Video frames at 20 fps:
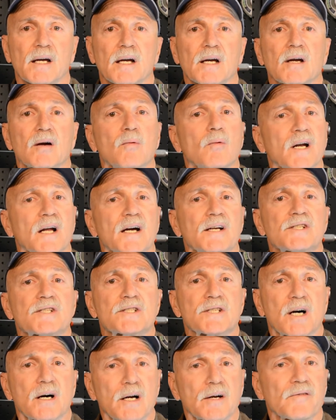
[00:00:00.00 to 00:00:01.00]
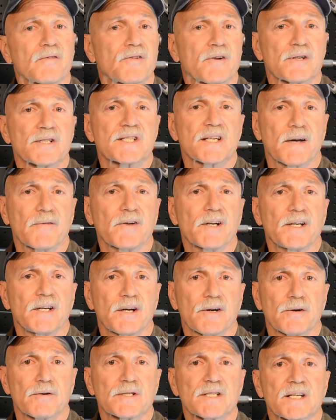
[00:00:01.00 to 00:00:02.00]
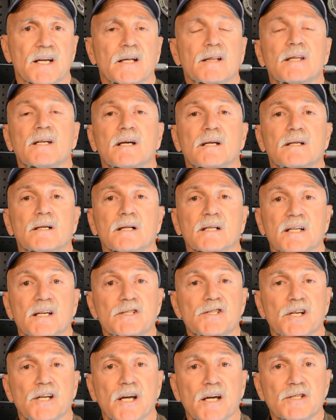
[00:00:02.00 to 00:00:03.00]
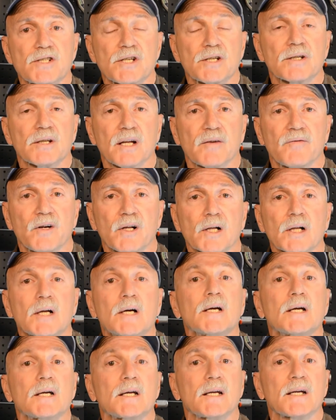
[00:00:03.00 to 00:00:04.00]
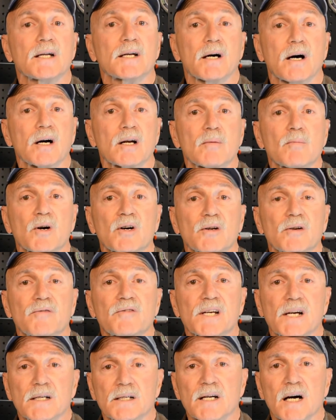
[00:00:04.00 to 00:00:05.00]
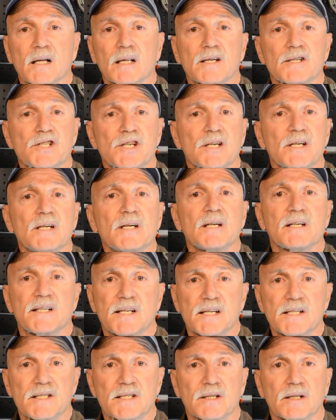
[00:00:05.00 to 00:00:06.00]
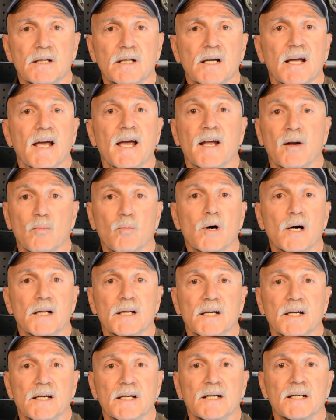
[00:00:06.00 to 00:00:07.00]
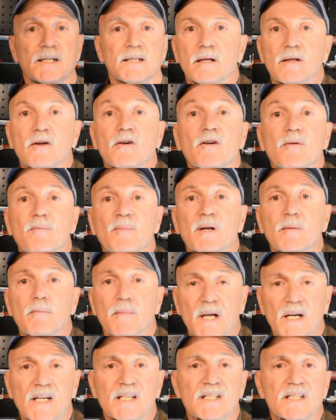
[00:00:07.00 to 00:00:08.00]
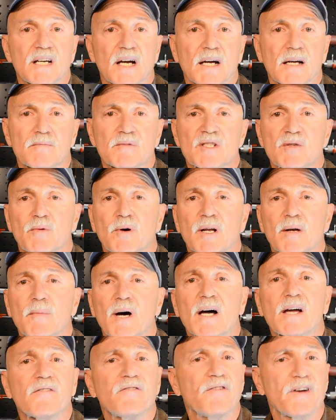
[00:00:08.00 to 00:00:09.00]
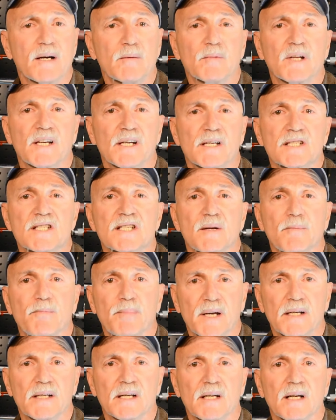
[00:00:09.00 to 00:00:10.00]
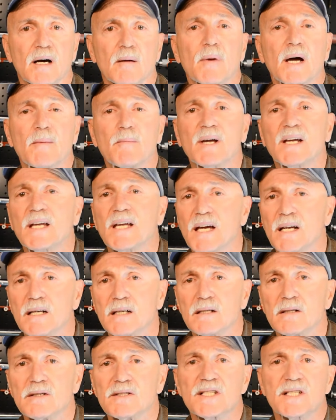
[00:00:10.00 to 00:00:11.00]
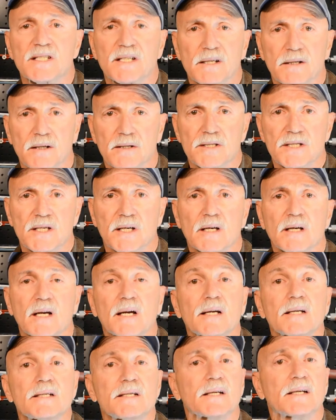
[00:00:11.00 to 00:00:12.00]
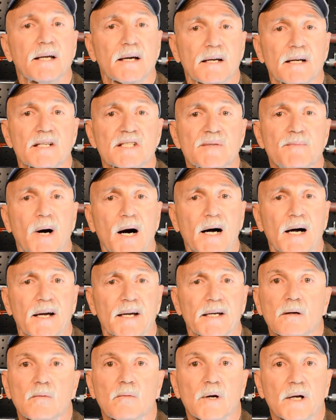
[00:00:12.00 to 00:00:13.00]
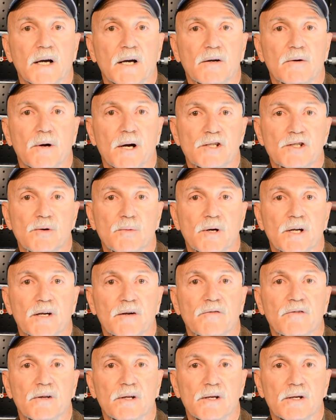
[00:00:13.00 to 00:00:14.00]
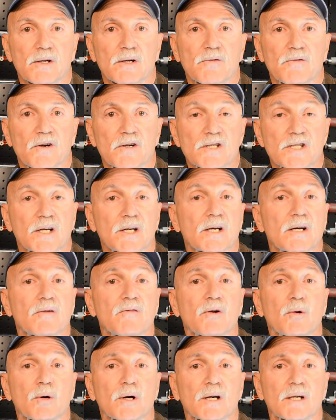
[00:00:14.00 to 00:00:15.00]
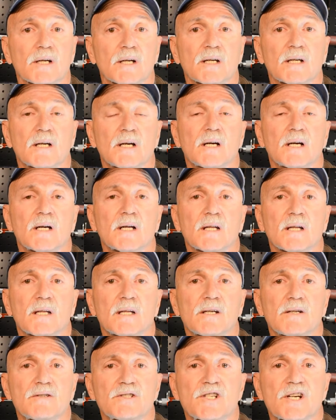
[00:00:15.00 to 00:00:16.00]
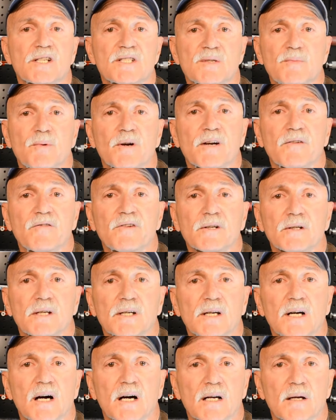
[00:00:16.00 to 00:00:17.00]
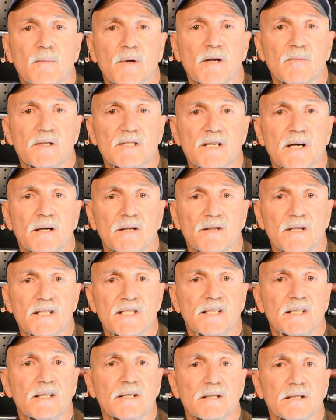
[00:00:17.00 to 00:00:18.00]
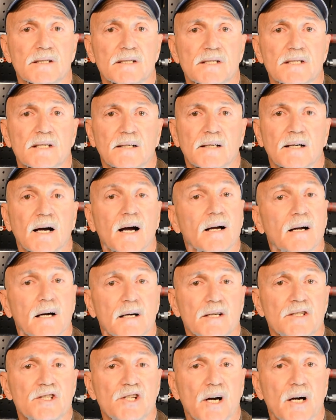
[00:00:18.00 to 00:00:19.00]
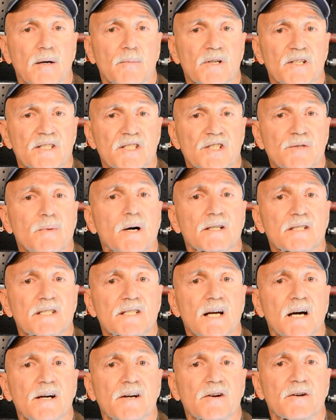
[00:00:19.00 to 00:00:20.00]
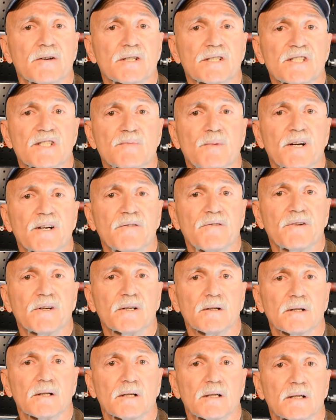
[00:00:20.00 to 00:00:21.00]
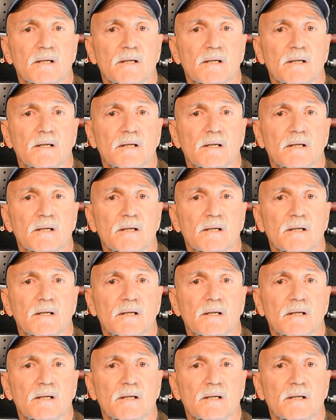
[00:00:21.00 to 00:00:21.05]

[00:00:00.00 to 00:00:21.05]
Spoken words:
when I taught for 7 years at the adult education level in automotive technology, diesel, and welding. There have been many times when my family has depended on my mechanical skills to get us by. When I graduated from the University of Oregon, the Eugene Springfield economy was on the skids. I got a job at Schmunk's Tire in Springfield.